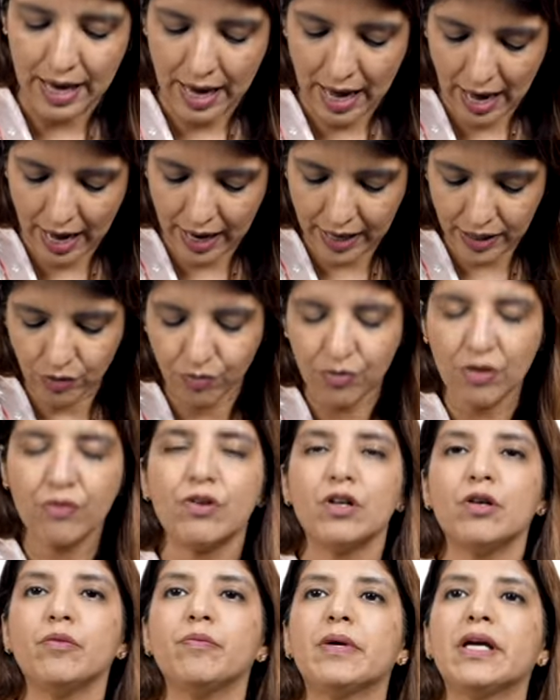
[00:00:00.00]
and we
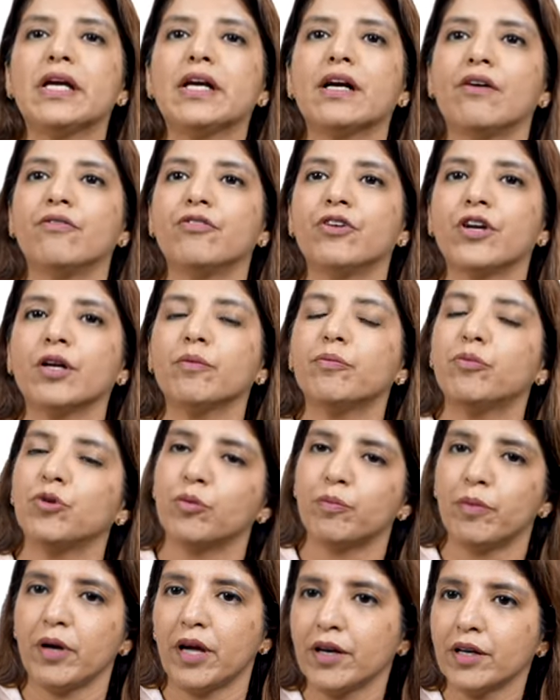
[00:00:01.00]
will be covering
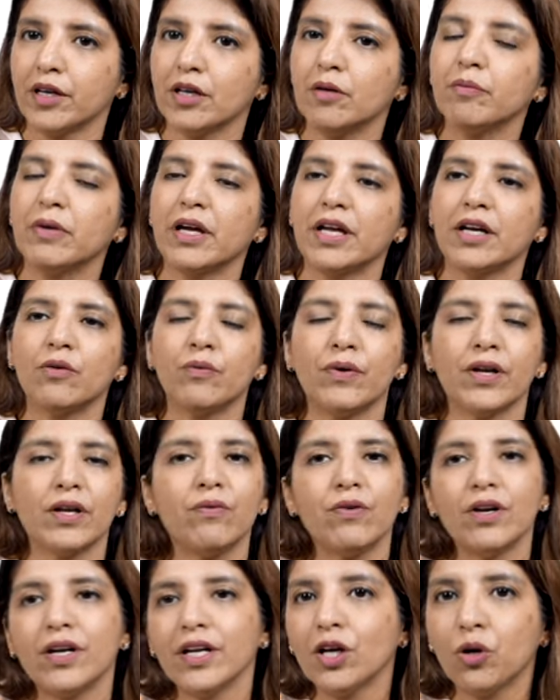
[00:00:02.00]
puerperium in a very,
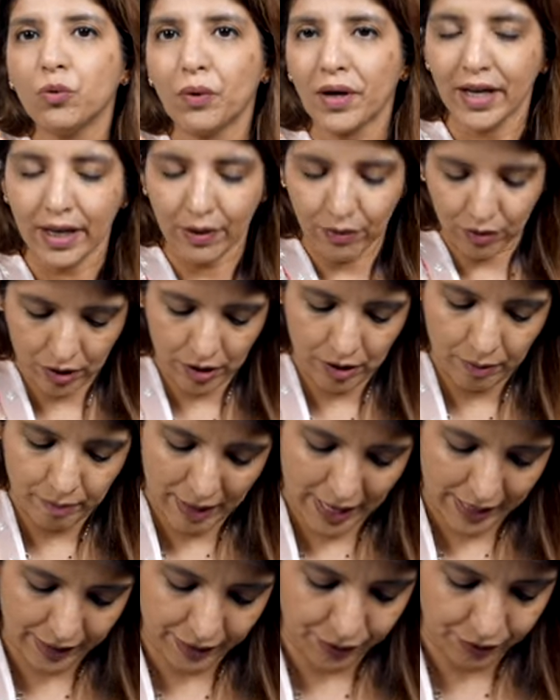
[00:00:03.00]
very quick uh,
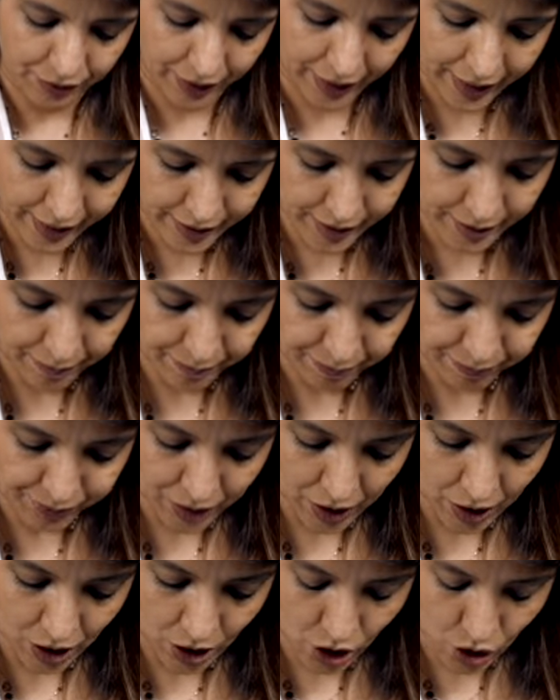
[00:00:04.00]
manner, right?
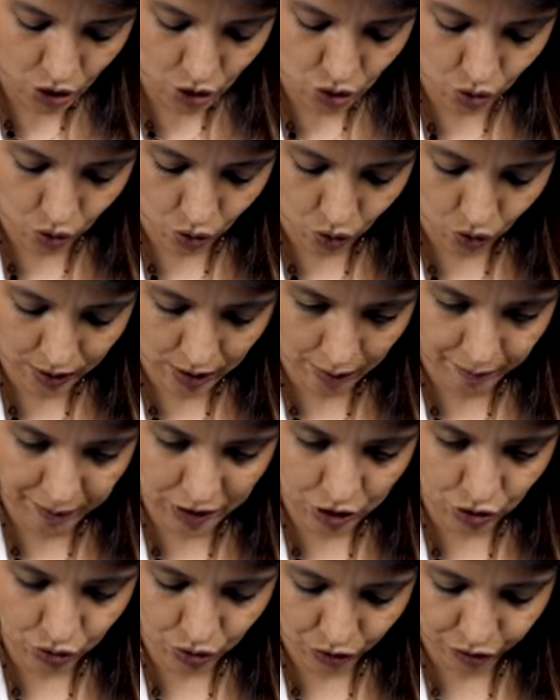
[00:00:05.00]
So,
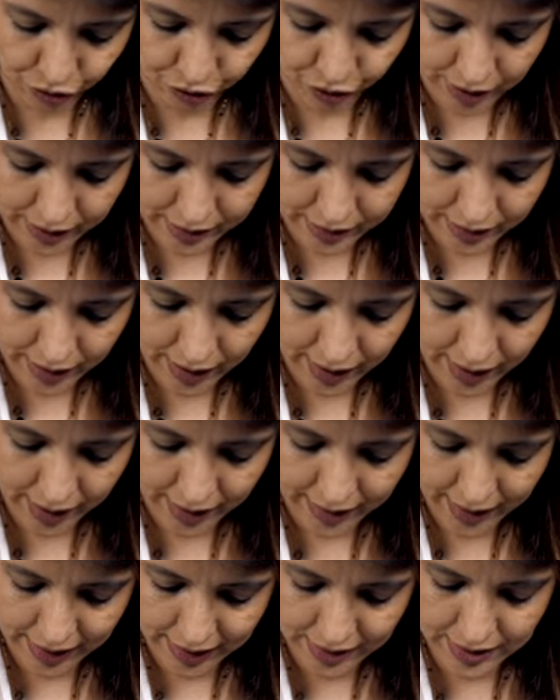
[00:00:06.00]
coming to the first thing,
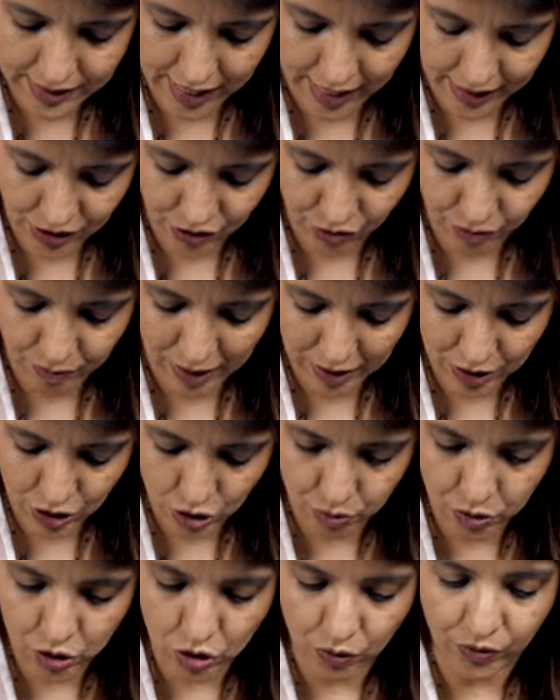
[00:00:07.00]
and that is active
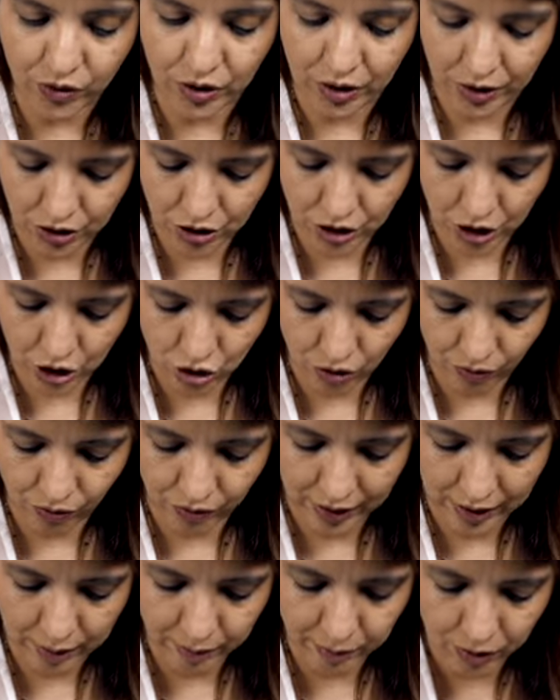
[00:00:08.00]
management of third stage of
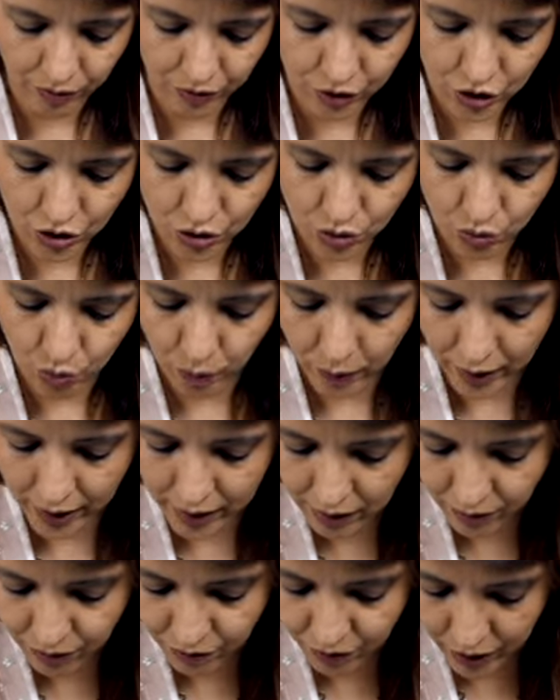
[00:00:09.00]
labor, which is
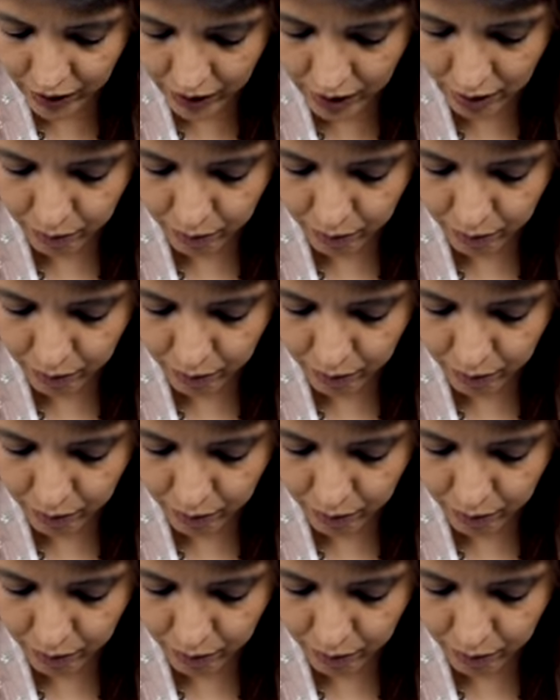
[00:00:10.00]
very, very